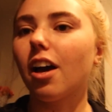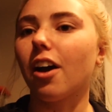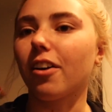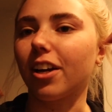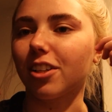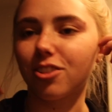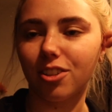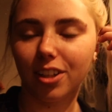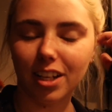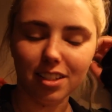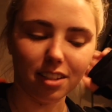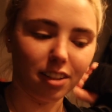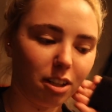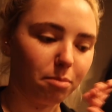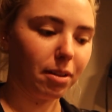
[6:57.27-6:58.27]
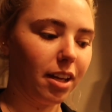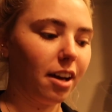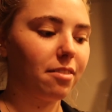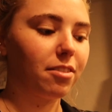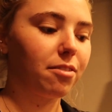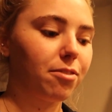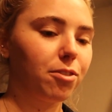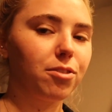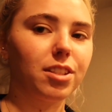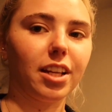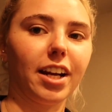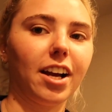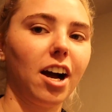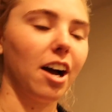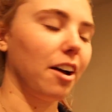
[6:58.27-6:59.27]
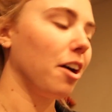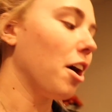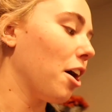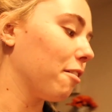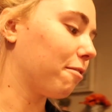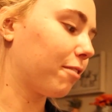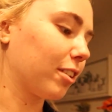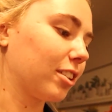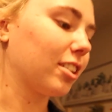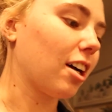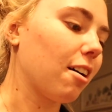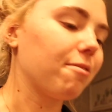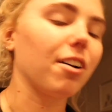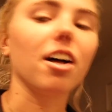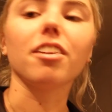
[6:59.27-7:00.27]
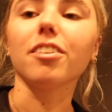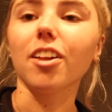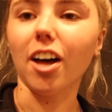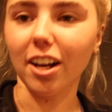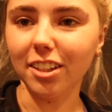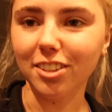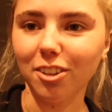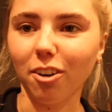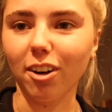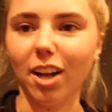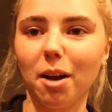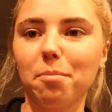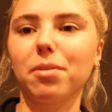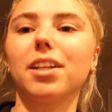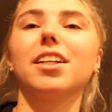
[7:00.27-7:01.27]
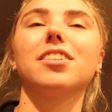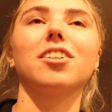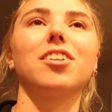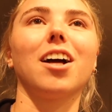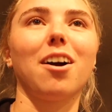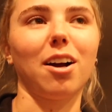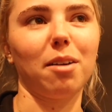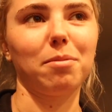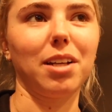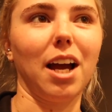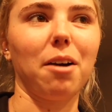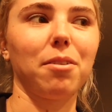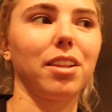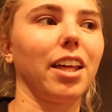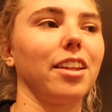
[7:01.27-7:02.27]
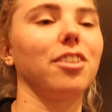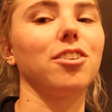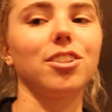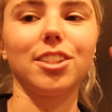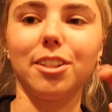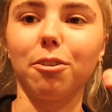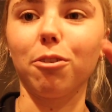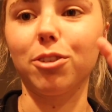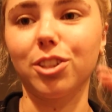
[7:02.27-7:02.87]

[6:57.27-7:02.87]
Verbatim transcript: Okay, I'll show you guys a little bit of the foods that I got. First off, a lot of soda companies are now coming out with like their zero